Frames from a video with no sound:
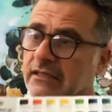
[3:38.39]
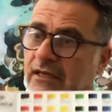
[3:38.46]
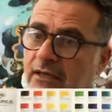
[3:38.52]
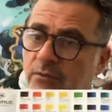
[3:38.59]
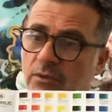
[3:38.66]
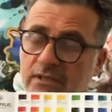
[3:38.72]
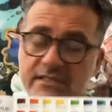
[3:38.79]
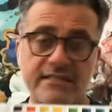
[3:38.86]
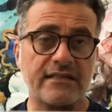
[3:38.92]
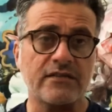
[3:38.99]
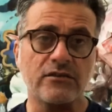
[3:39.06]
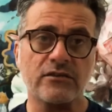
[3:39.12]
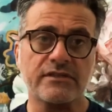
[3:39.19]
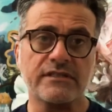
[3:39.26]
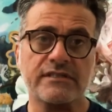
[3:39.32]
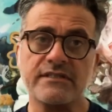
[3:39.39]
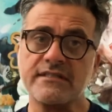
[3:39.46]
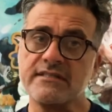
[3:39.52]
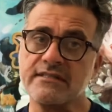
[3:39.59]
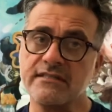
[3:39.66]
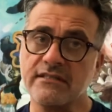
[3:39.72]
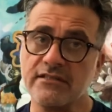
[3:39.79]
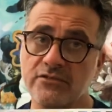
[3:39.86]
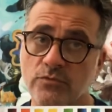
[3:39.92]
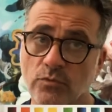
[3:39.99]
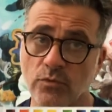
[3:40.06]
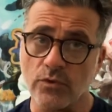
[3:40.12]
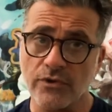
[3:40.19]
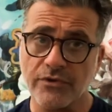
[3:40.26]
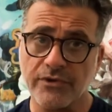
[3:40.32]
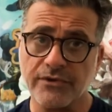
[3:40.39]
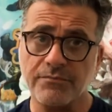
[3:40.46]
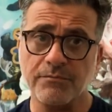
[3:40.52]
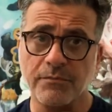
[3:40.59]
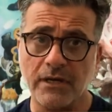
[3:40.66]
I wouldn't say no to this. It's worth